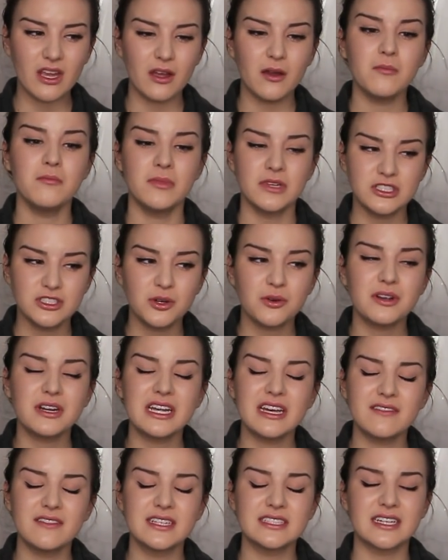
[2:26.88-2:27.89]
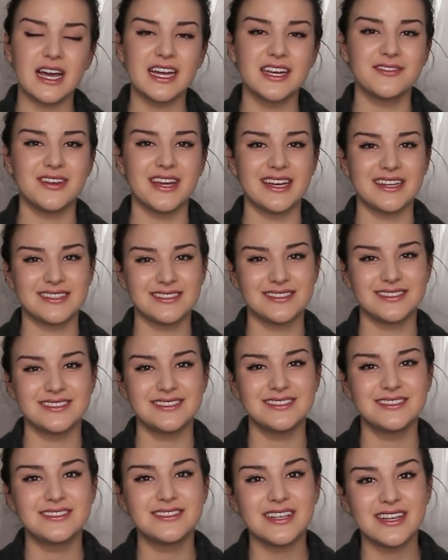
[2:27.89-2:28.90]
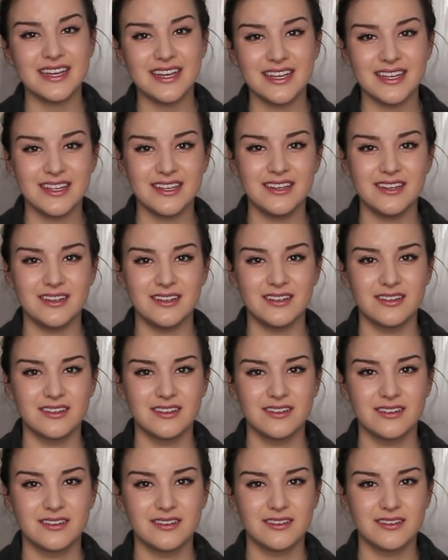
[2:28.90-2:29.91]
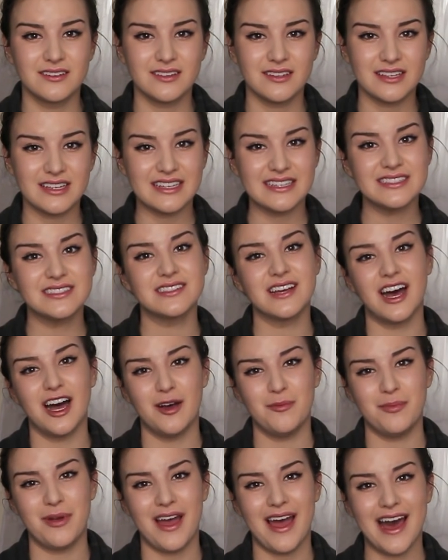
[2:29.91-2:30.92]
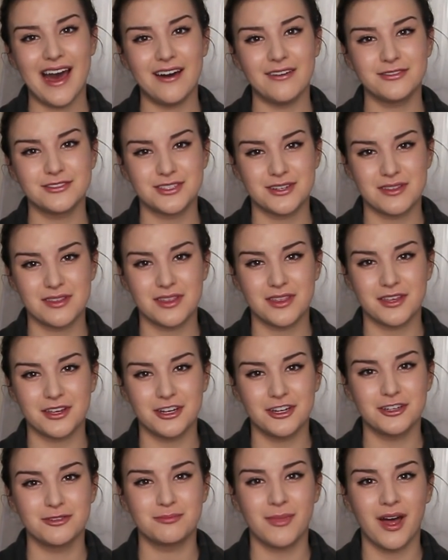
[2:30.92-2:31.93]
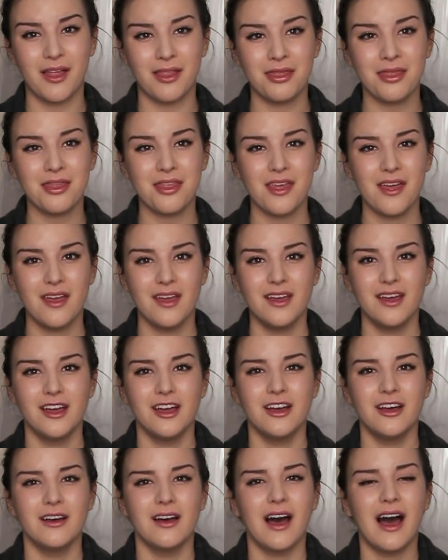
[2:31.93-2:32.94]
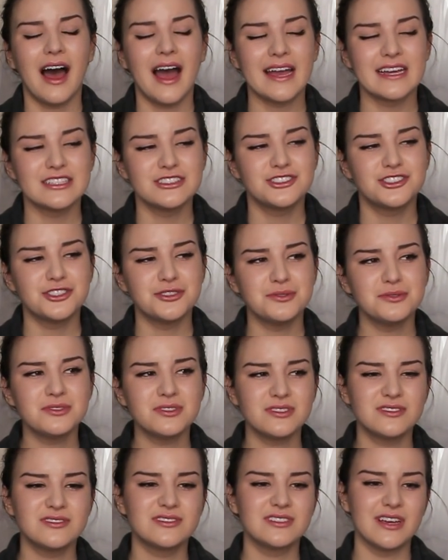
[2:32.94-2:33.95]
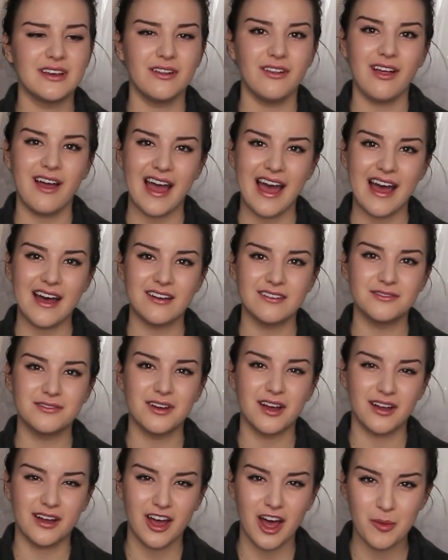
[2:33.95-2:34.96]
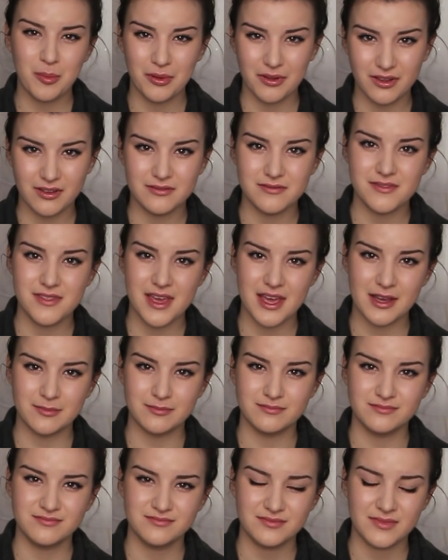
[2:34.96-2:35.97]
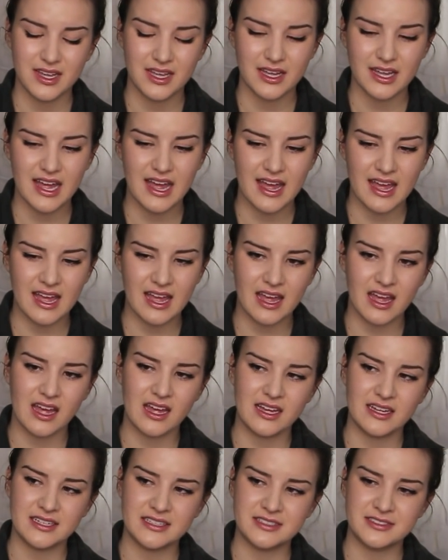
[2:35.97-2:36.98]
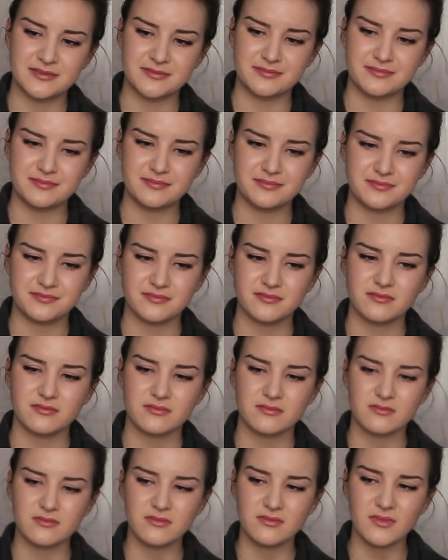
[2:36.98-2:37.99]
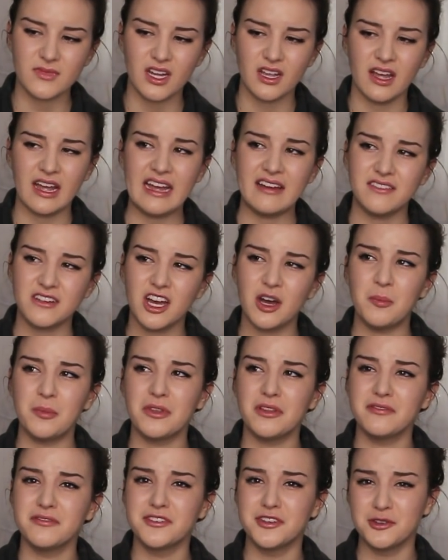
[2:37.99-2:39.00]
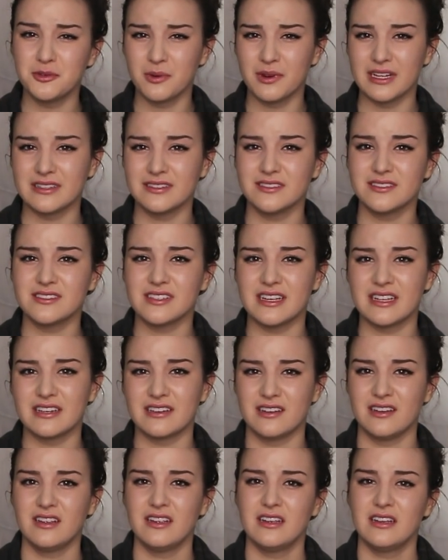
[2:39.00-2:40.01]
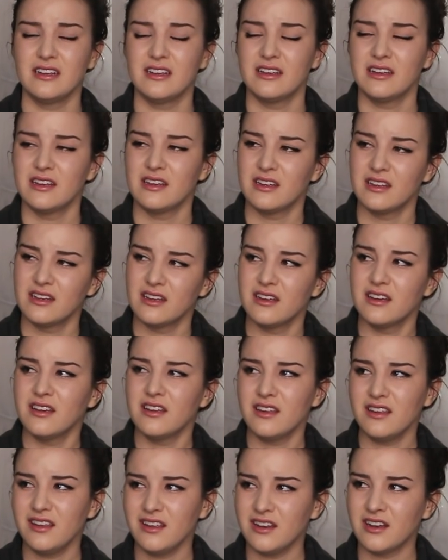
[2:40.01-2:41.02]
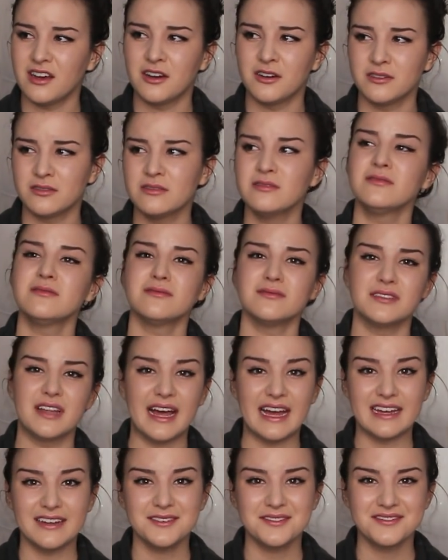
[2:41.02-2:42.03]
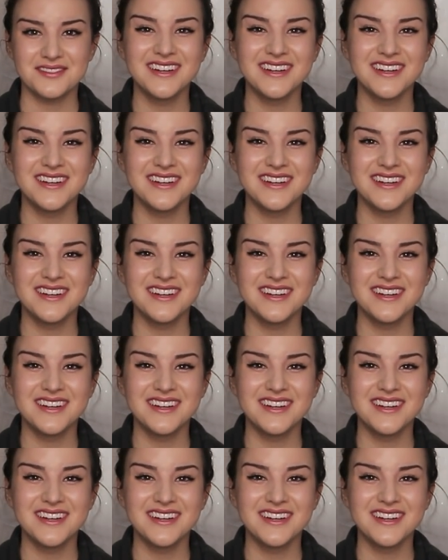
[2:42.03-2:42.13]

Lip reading: majority of the side effects did ease up after the 3rd month. I do still have a couple of them, and I have a couple of new ones, and you know, life.